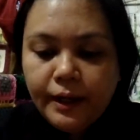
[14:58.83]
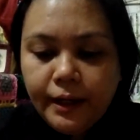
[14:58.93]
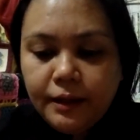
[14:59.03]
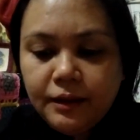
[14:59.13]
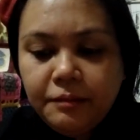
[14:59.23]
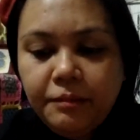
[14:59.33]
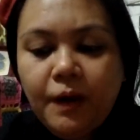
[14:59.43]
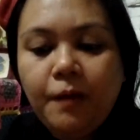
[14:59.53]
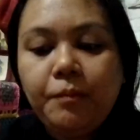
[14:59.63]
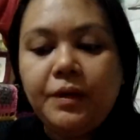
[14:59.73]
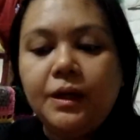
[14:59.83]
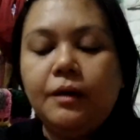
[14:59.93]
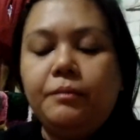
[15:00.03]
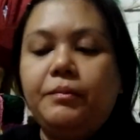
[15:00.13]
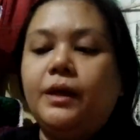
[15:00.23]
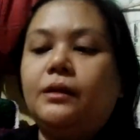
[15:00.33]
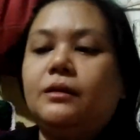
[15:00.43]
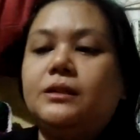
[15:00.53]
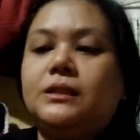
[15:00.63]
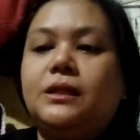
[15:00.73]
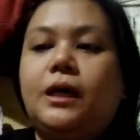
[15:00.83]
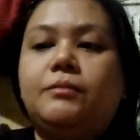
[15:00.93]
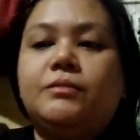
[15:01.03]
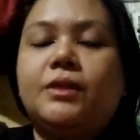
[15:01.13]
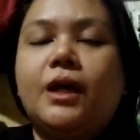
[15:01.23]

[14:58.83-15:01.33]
and it may be a bit the same